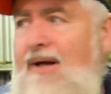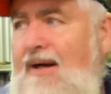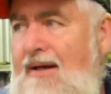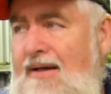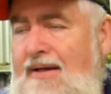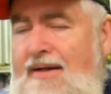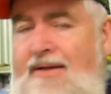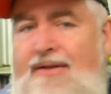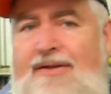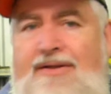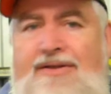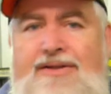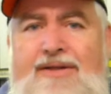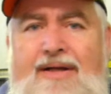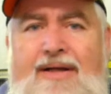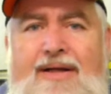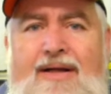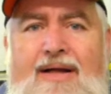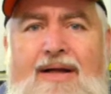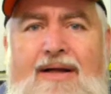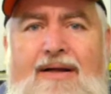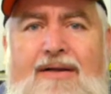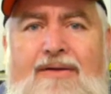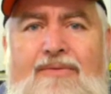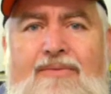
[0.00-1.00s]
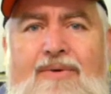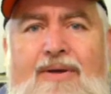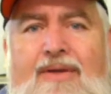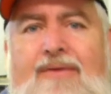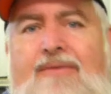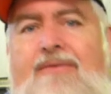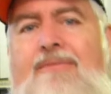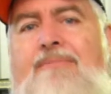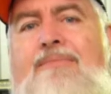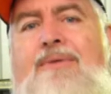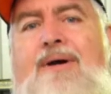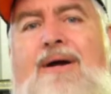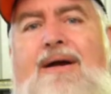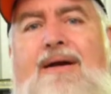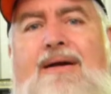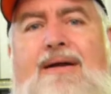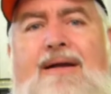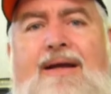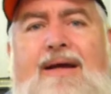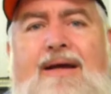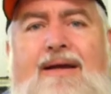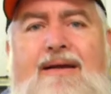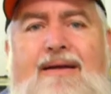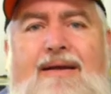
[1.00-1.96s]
park it in the shed out of the weather and park it